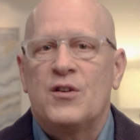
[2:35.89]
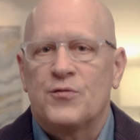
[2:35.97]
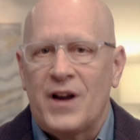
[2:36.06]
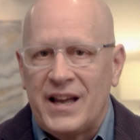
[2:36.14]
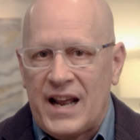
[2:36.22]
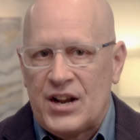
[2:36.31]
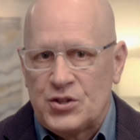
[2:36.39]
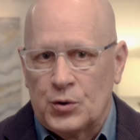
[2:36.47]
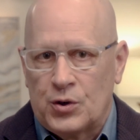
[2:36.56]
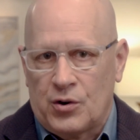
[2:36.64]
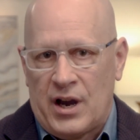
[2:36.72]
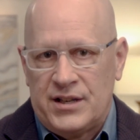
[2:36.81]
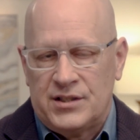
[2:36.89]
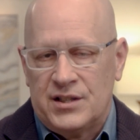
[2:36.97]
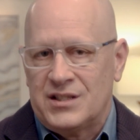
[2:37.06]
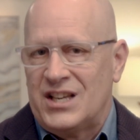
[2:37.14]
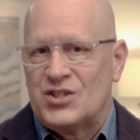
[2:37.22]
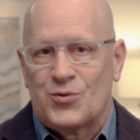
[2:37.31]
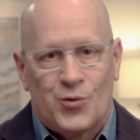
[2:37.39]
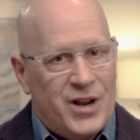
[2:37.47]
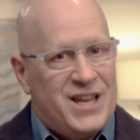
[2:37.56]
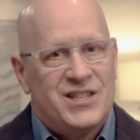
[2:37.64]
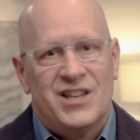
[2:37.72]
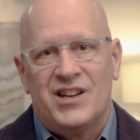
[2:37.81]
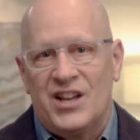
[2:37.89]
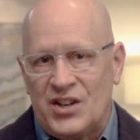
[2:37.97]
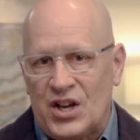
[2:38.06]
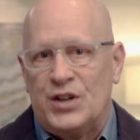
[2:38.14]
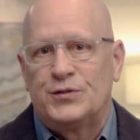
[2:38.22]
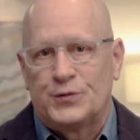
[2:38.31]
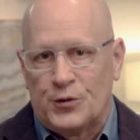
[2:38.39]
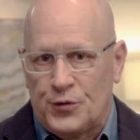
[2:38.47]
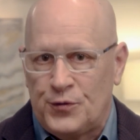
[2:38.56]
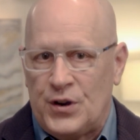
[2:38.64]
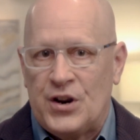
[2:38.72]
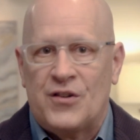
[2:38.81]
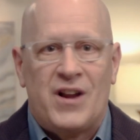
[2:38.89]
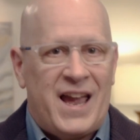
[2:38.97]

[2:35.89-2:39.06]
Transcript: financial crisis is reason enough for fear,